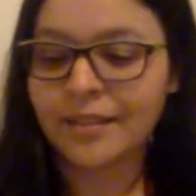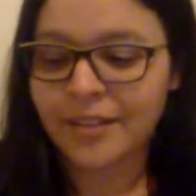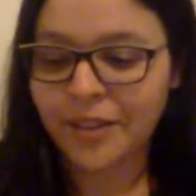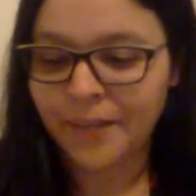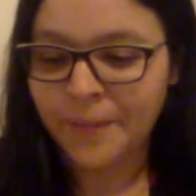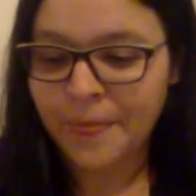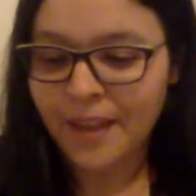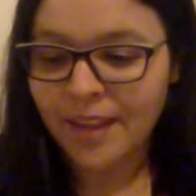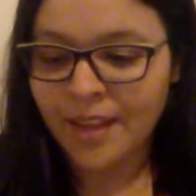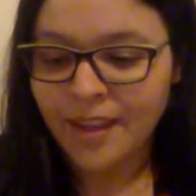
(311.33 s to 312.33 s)
Okay.
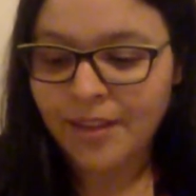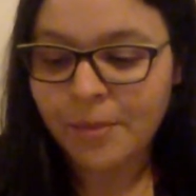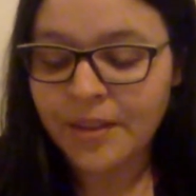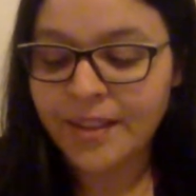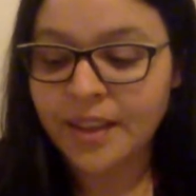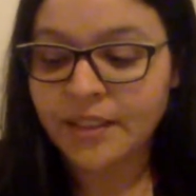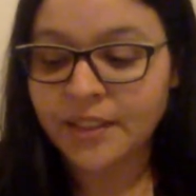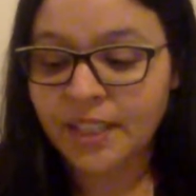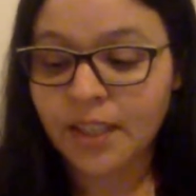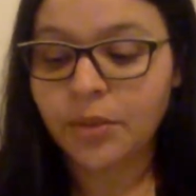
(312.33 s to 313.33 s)
That means that
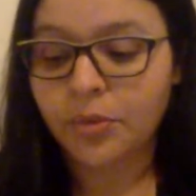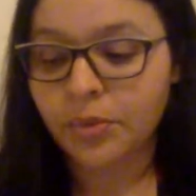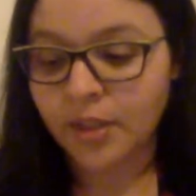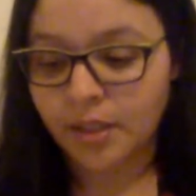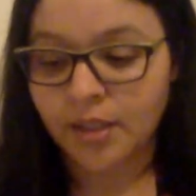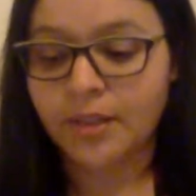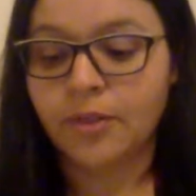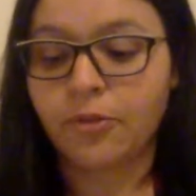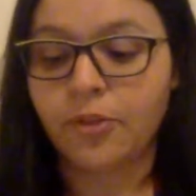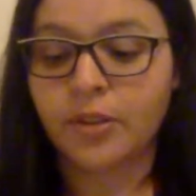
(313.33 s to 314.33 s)
T3 is
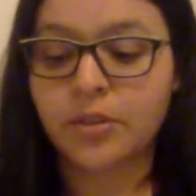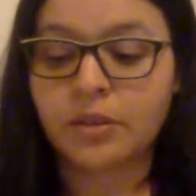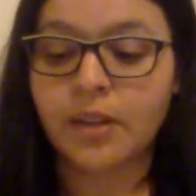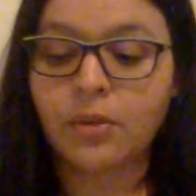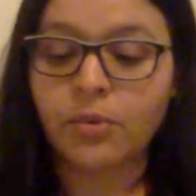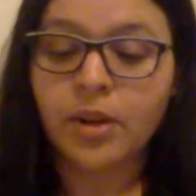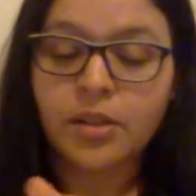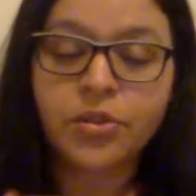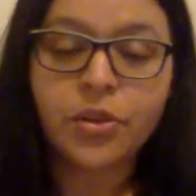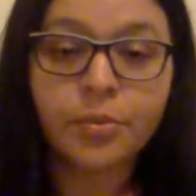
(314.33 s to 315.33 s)
a function of that
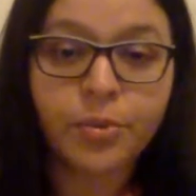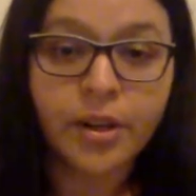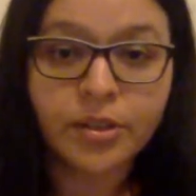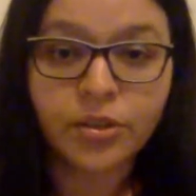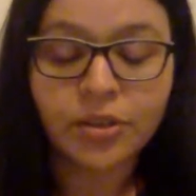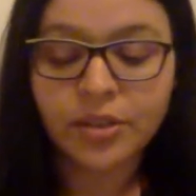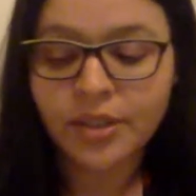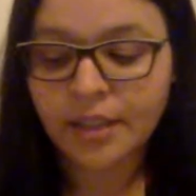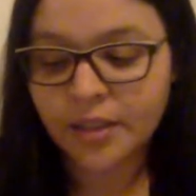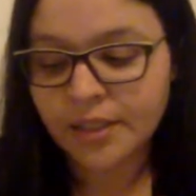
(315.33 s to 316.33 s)
ratio of pressures
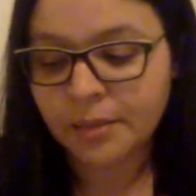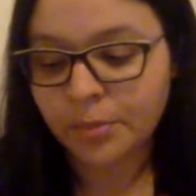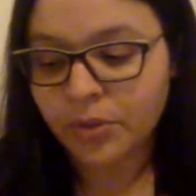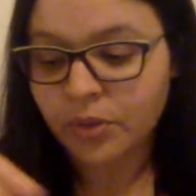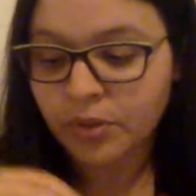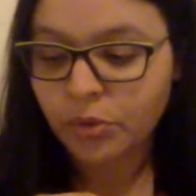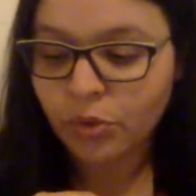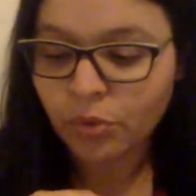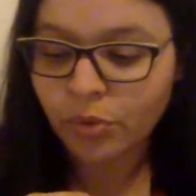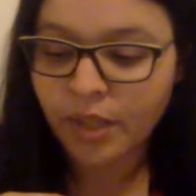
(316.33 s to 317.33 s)
and the temperature
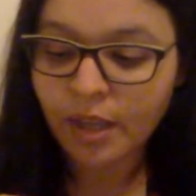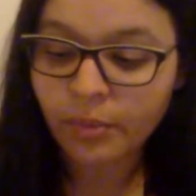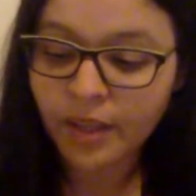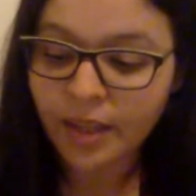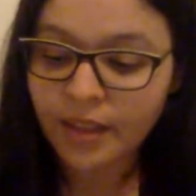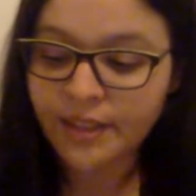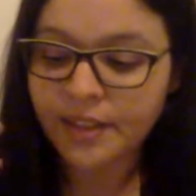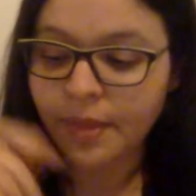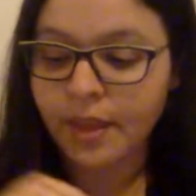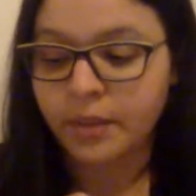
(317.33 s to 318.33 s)
too, and we get that's
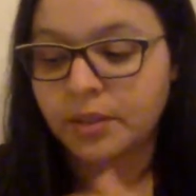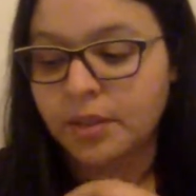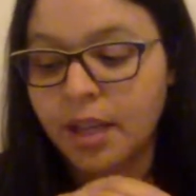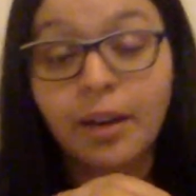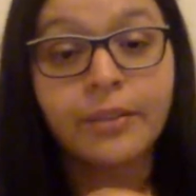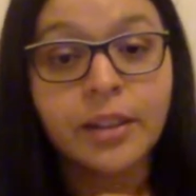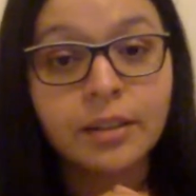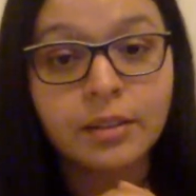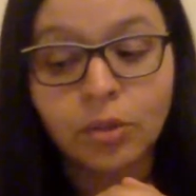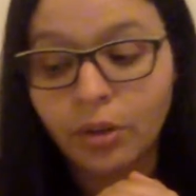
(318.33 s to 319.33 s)
1,000
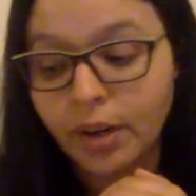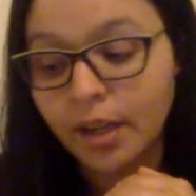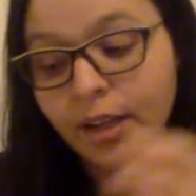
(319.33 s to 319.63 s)
Kelvin. All right?